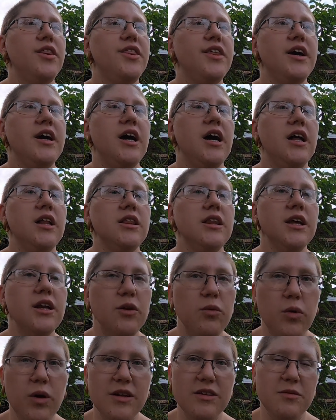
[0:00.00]
The
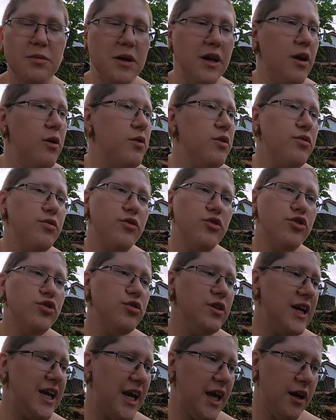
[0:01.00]
little one's been going through
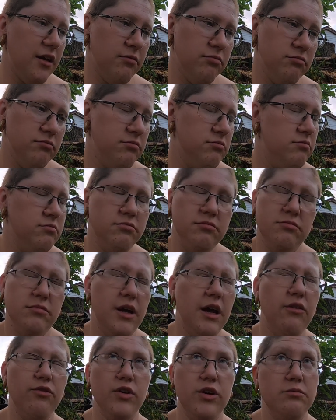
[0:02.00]
shrieking
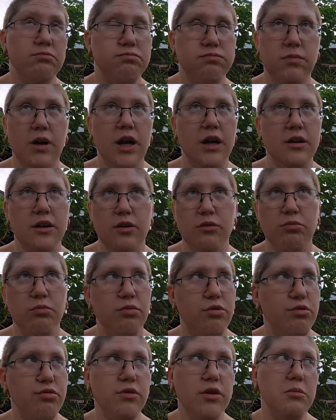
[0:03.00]
every,
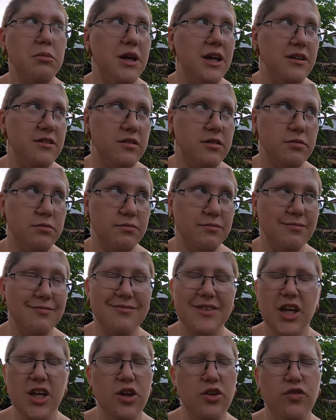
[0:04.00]
3 minutes.
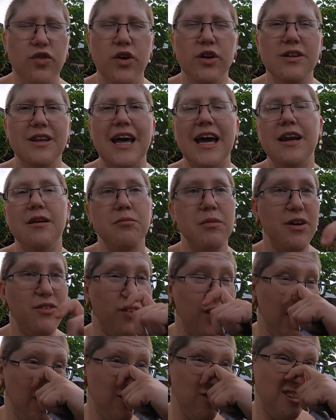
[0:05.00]
And you've heard that in my
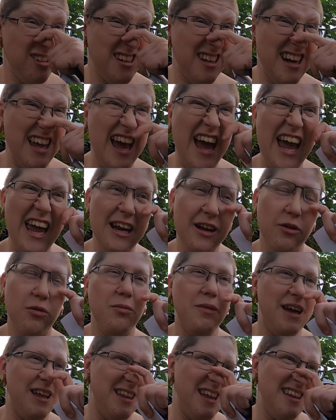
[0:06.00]
videos, and I
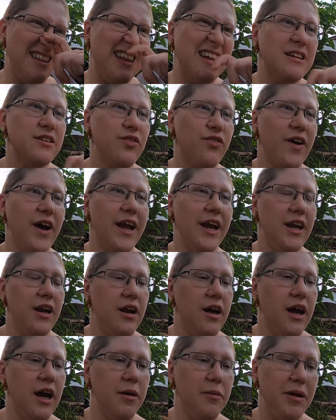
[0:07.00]
don't mind that. That's fine.
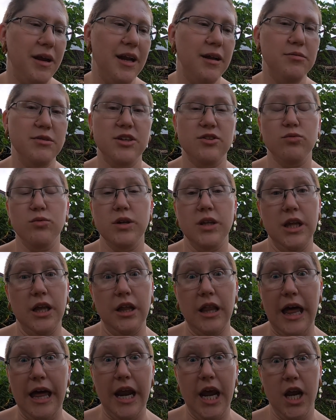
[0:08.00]
I mean, I'm just really
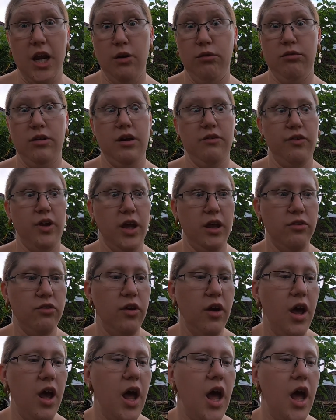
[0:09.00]
glad I don't have kids.